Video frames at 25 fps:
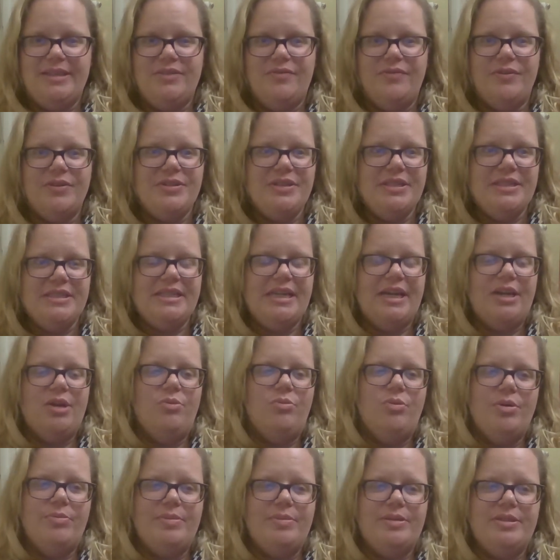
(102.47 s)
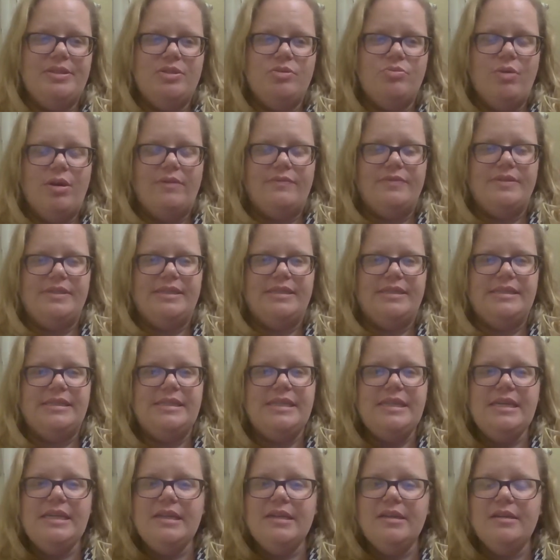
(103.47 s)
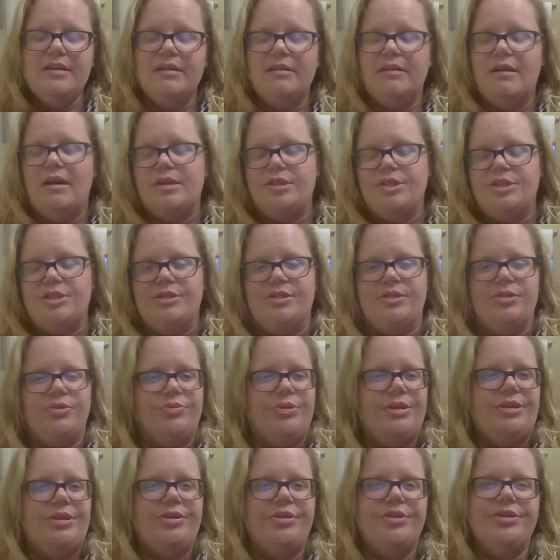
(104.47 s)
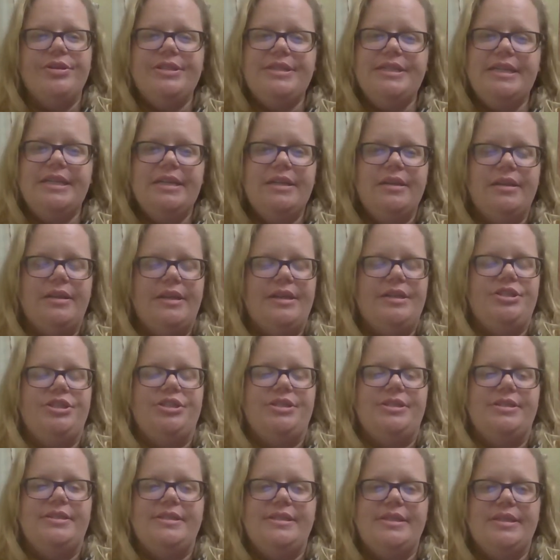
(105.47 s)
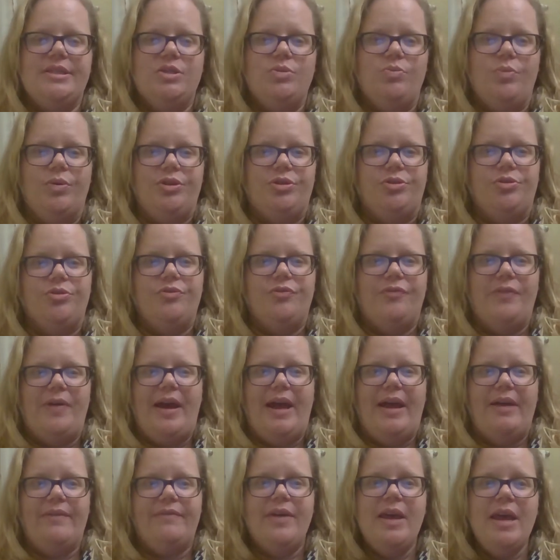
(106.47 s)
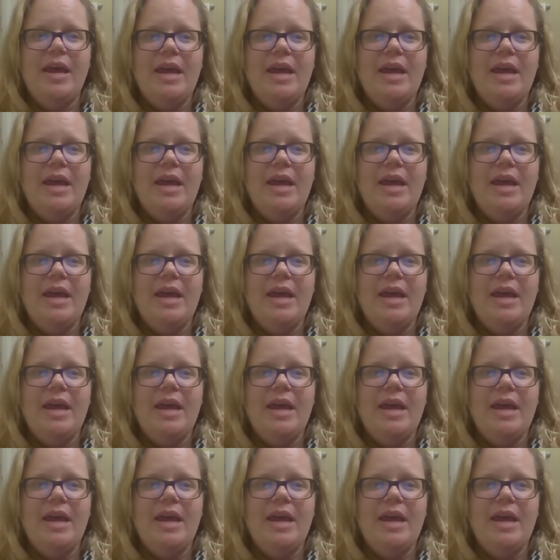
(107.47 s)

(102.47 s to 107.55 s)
Verses like Romans 12:16, Colossians 3:13, Galatians 6:1 through 5,